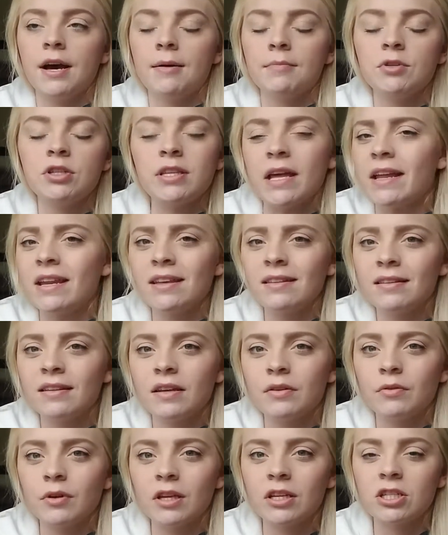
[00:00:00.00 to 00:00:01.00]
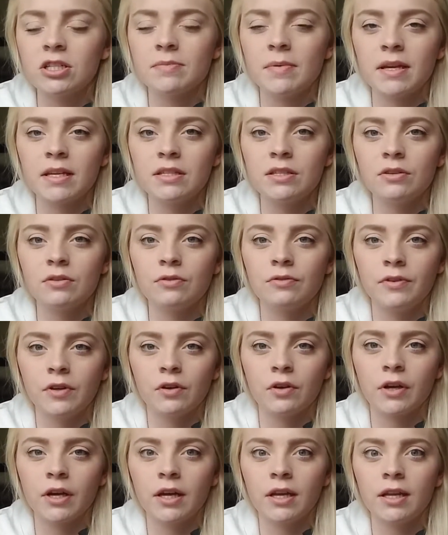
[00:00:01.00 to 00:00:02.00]
just anything that really just makes you
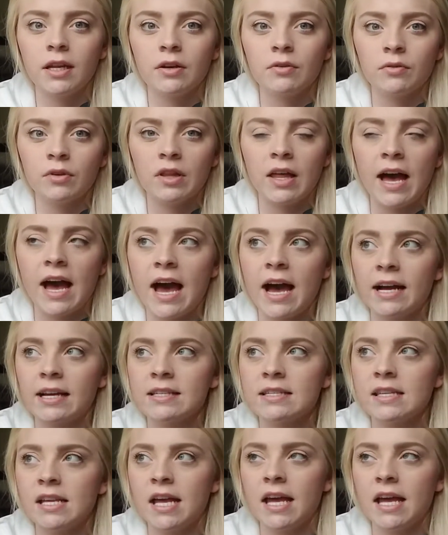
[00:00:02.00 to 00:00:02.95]
feel good and relax